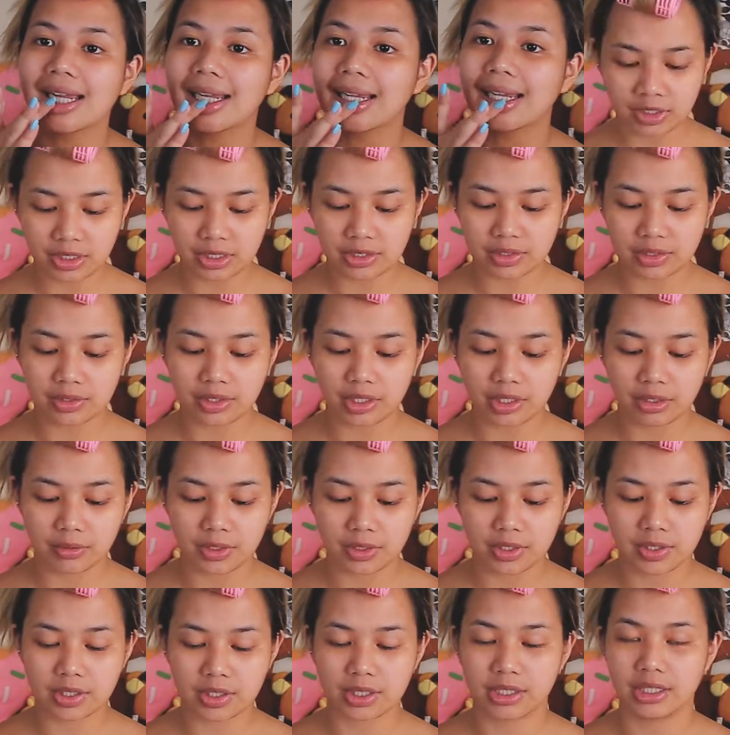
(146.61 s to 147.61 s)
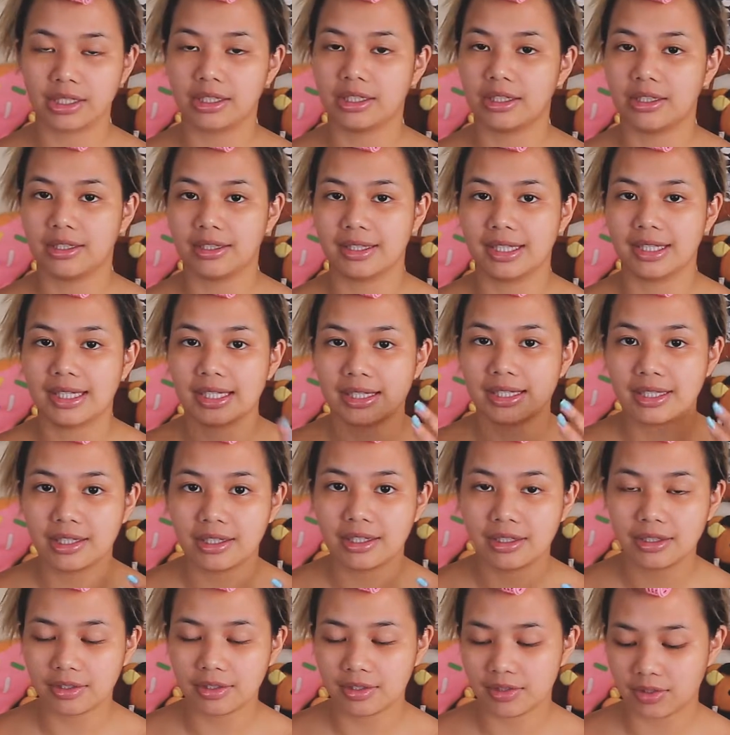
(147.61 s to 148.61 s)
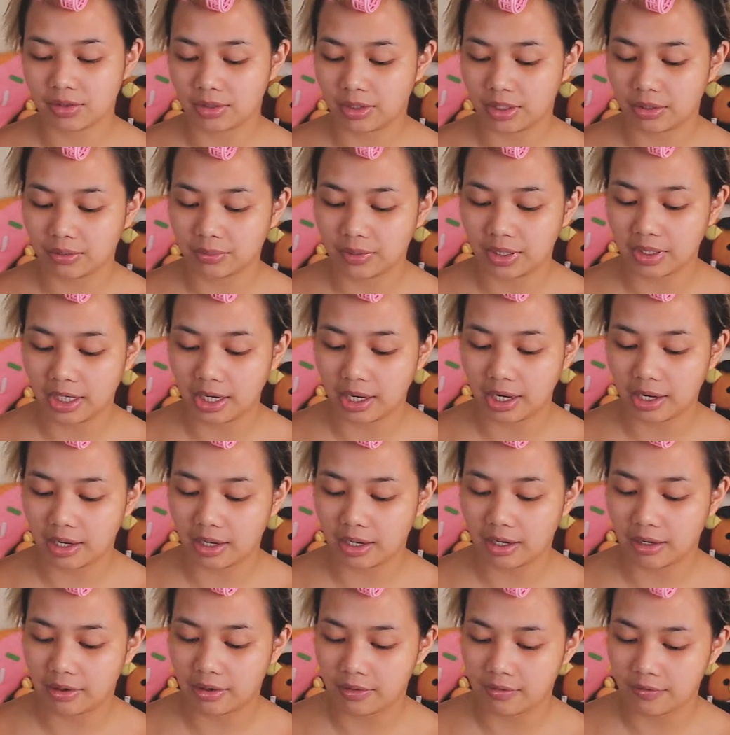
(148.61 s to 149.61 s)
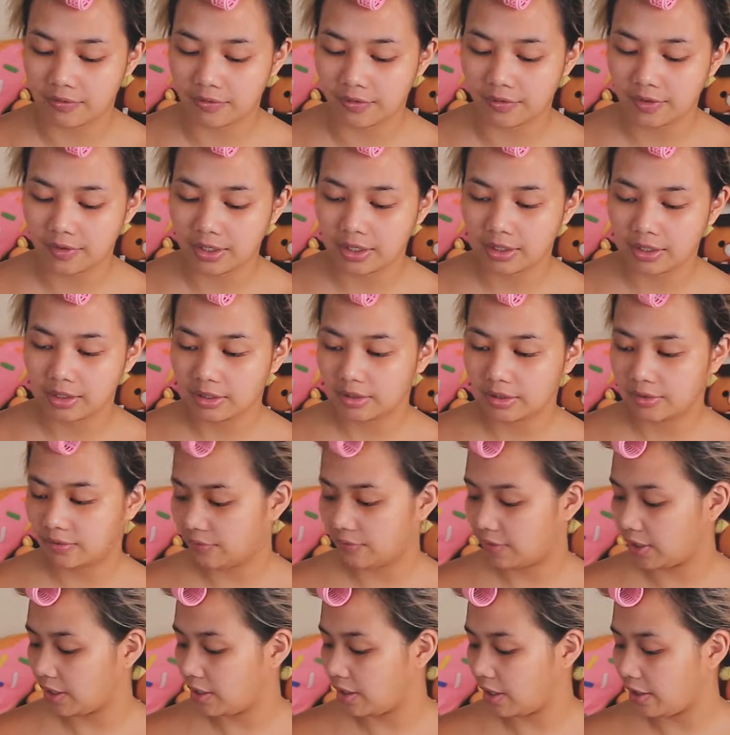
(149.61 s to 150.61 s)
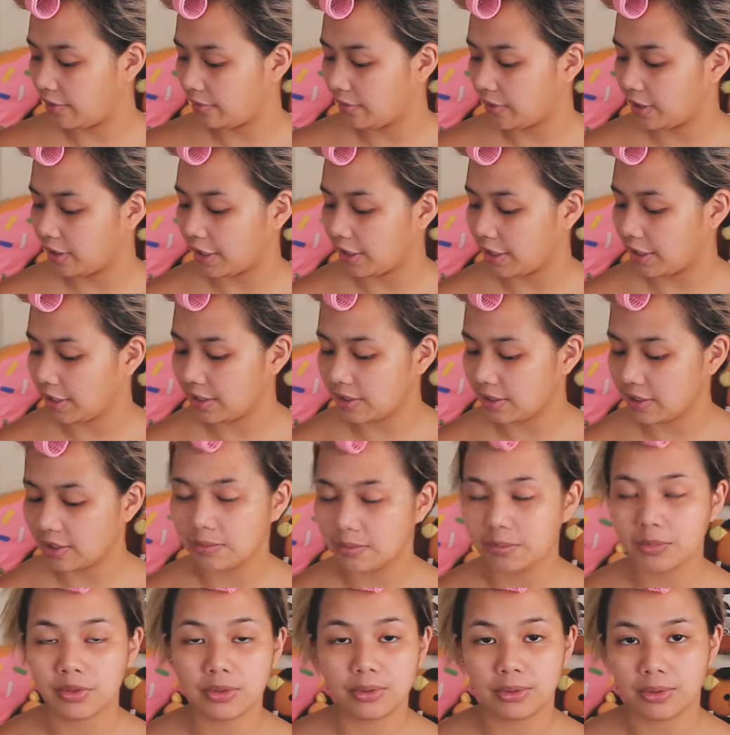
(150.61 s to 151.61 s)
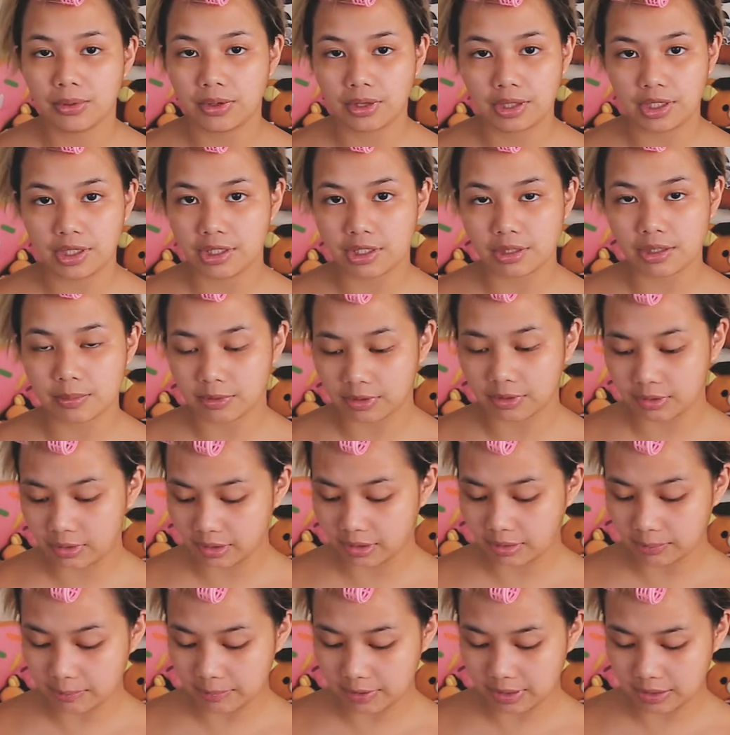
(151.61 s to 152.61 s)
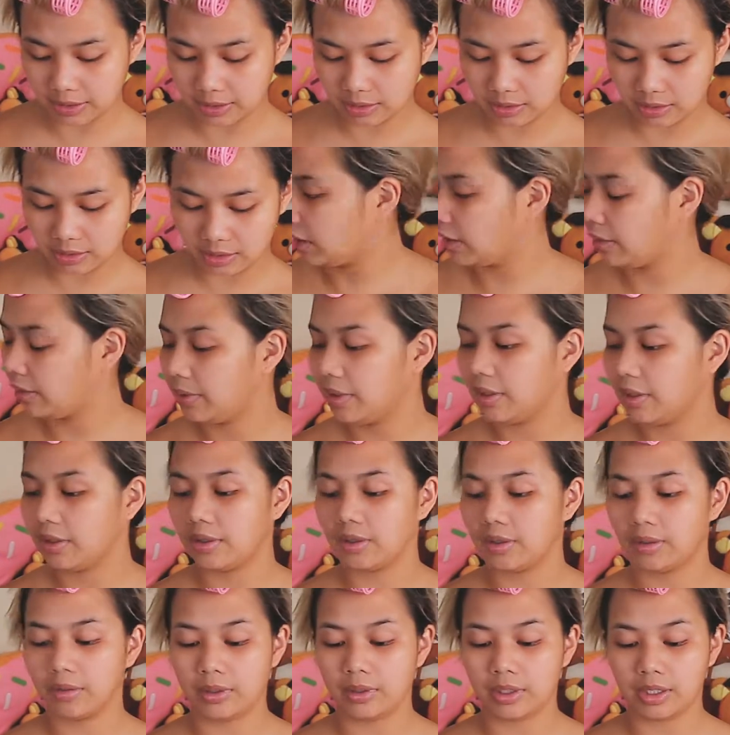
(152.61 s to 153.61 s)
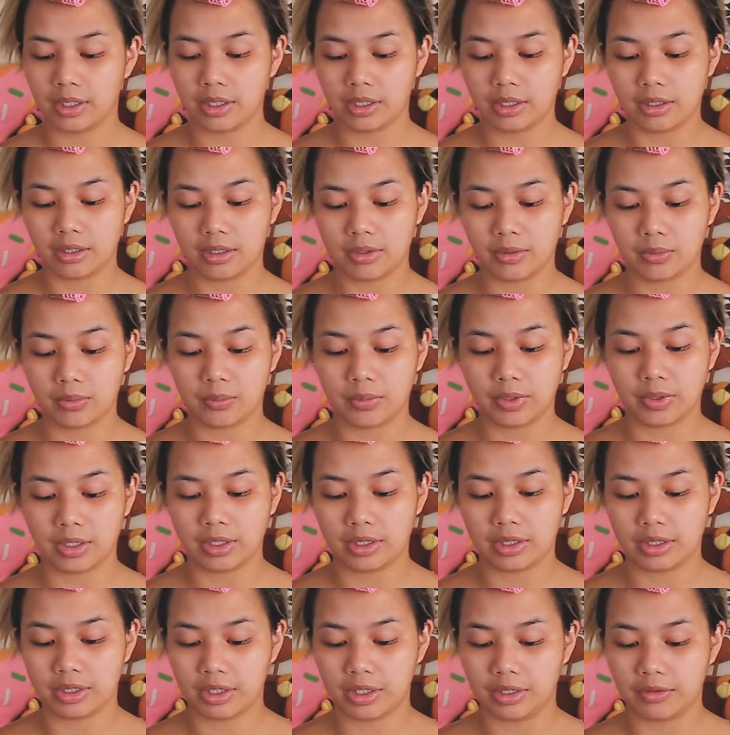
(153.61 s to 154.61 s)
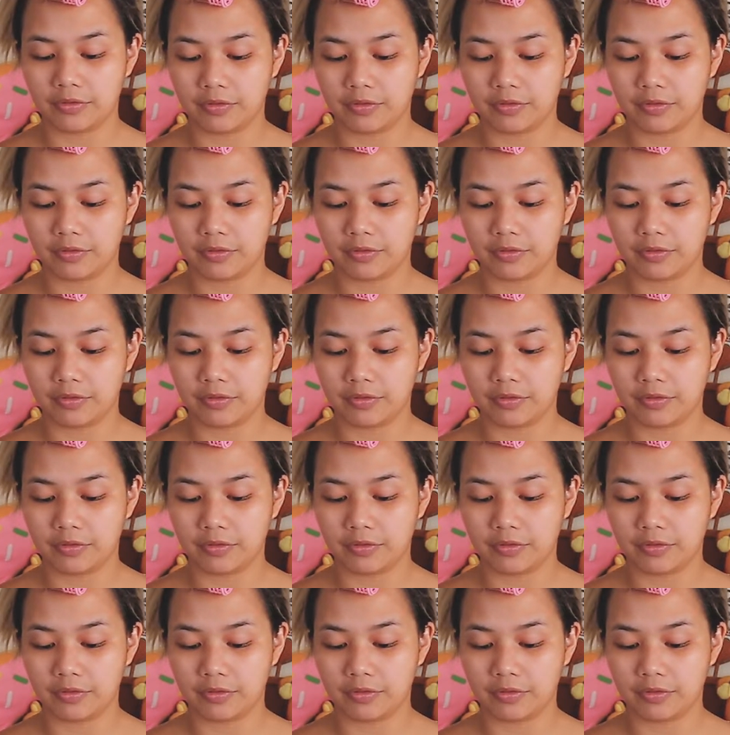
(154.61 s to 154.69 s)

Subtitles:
Okay, so now we're just gonna let that sit so that we have very, very smooth, kissable lips. Now we are going in with the